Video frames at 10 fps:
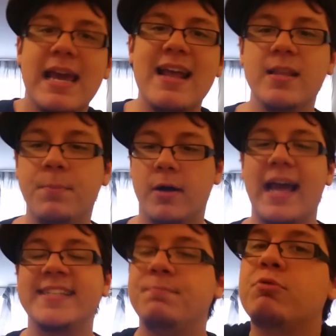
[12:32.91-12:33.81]
in the book
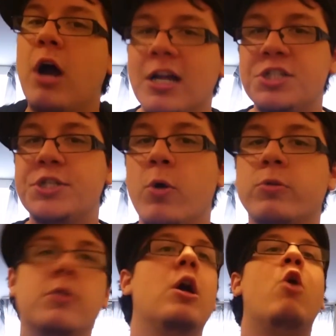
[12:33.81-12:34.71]
as
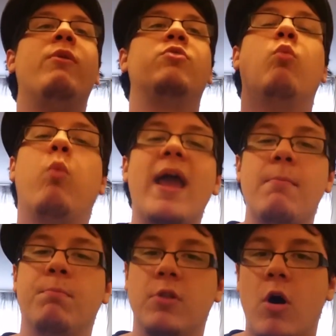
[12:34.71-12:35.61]
broad-shouldered with
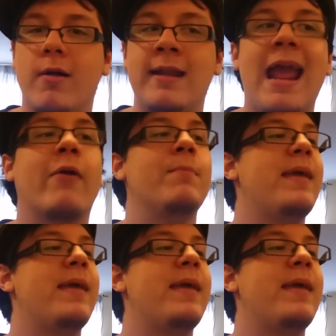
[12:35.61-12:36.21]
white blonde hair.